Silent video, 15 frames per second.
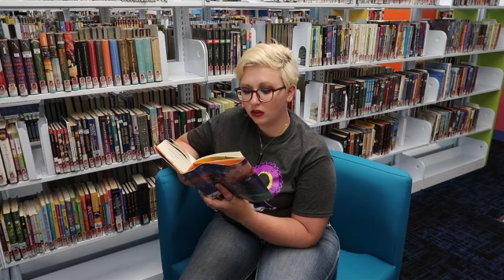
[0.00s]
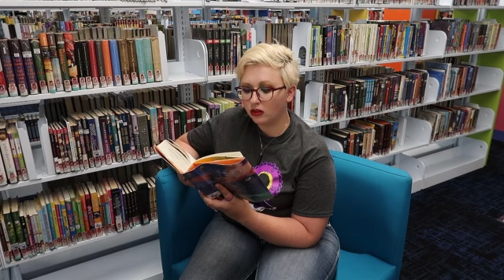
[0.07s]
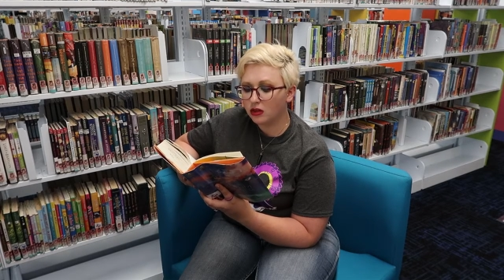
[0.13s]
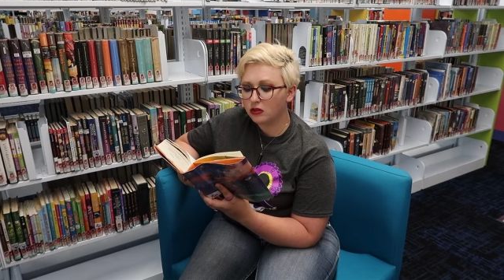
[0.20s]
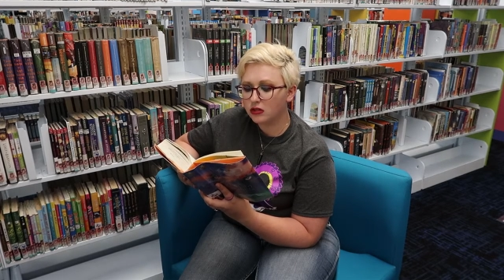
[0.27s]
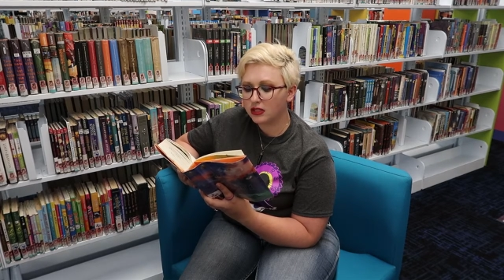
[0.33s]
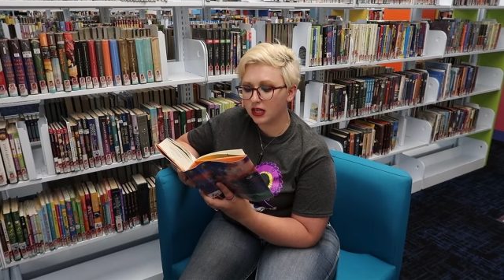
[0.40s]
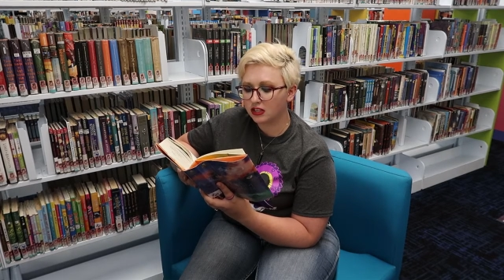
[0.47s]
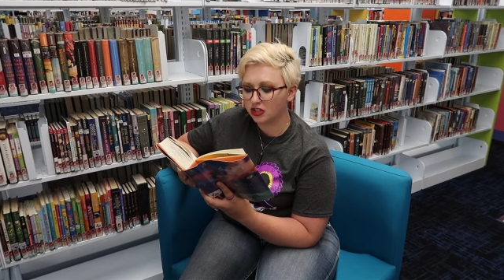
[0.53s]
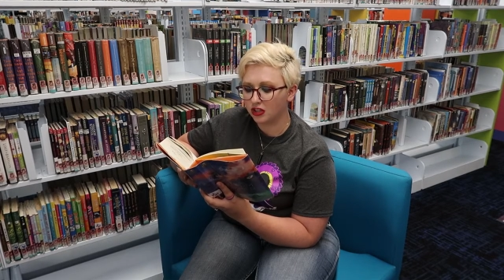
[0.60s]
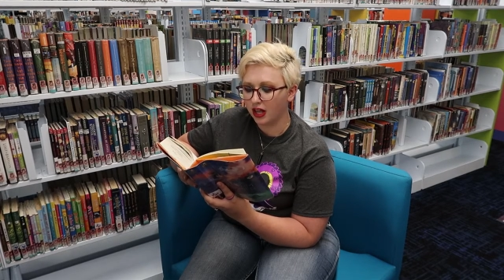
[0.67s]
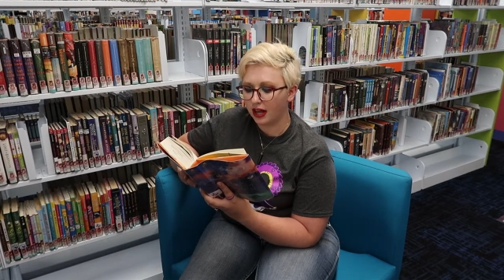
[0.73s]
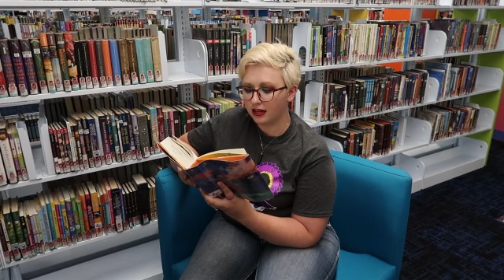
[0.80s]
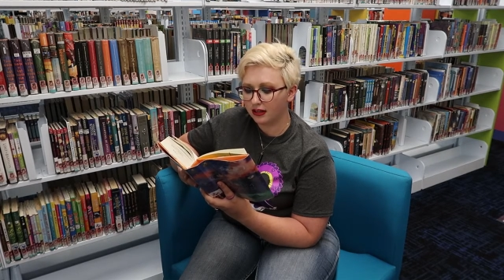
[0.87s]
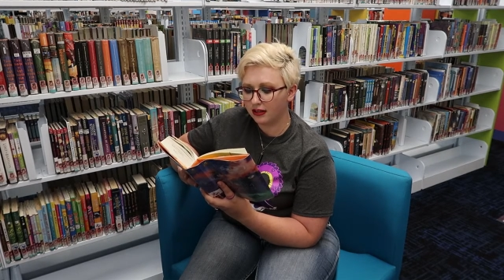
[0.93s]
No
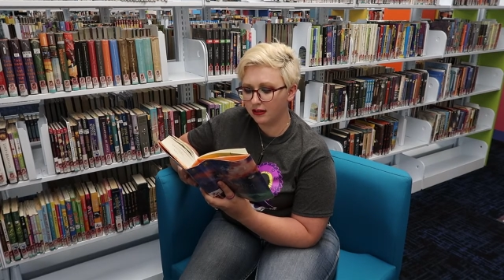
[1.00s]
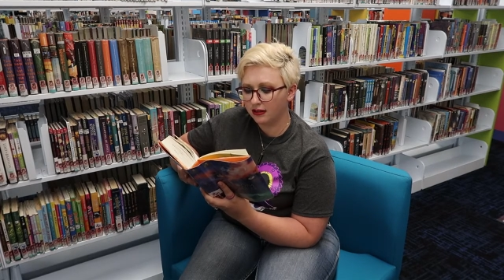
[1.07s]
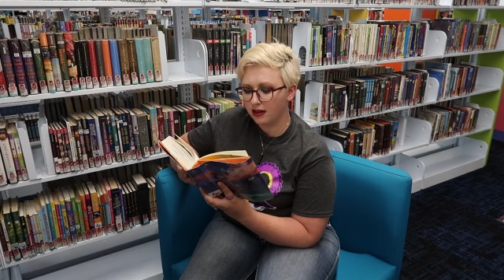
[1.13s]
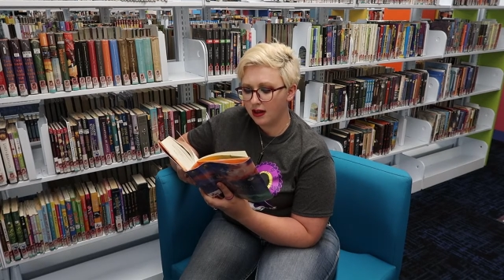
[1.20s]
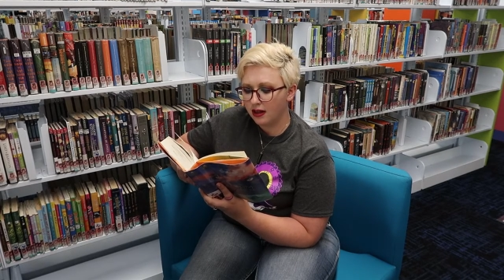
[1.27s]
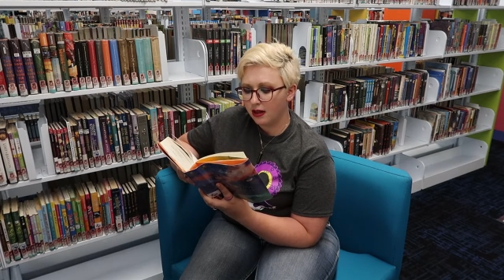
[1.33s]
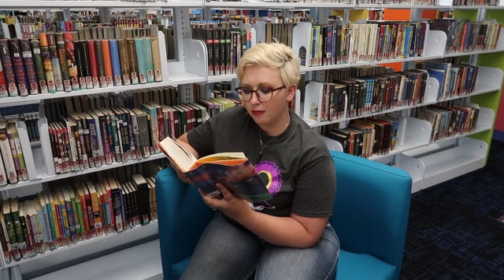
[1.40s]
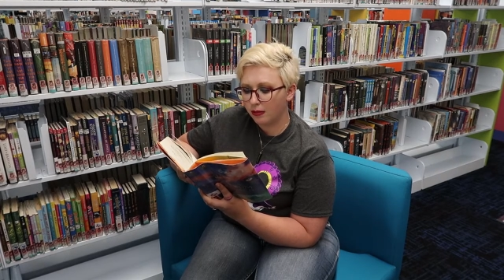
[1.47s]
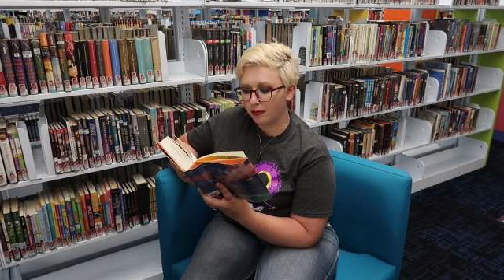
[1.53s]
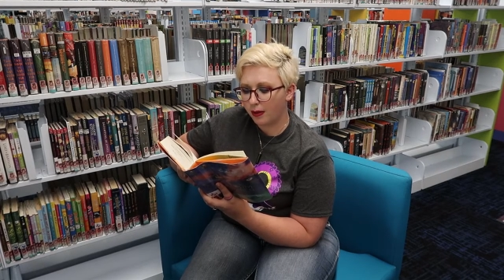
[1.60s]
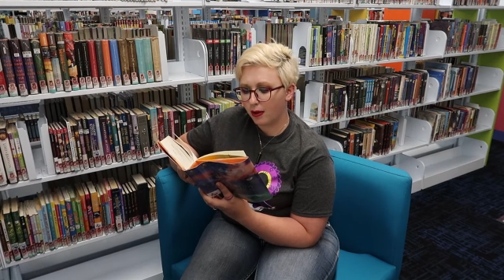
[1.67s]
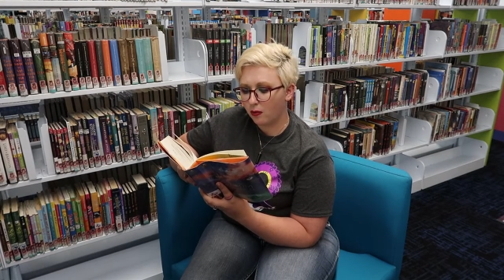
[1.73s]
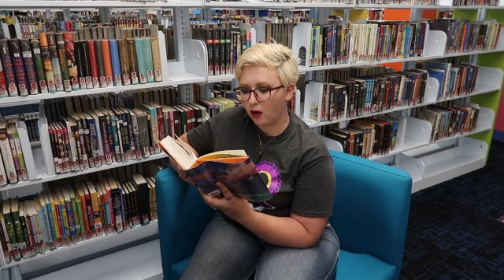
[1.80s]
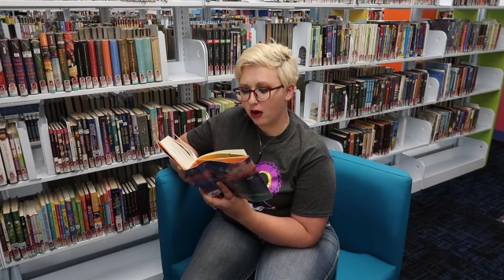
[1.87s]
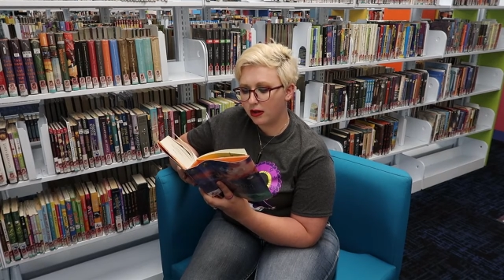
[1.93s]
such luck. But
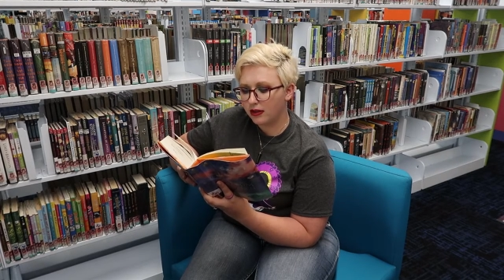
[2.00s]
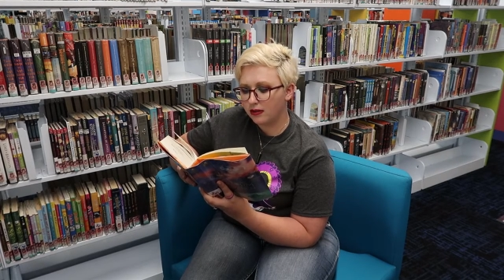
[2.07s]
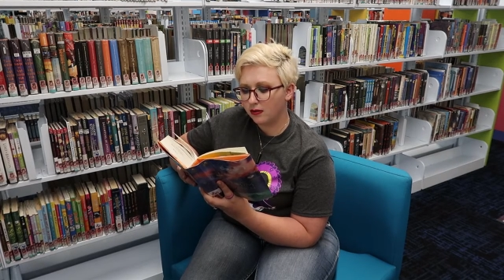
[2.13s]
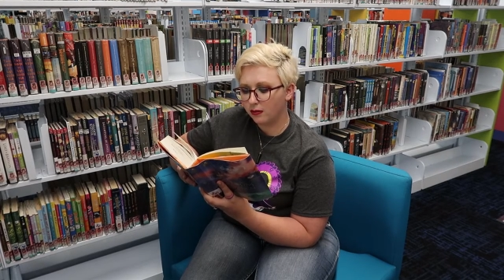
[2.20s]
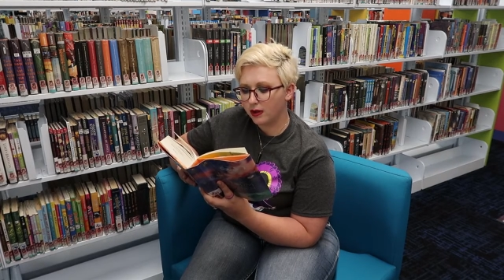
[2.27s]
by walking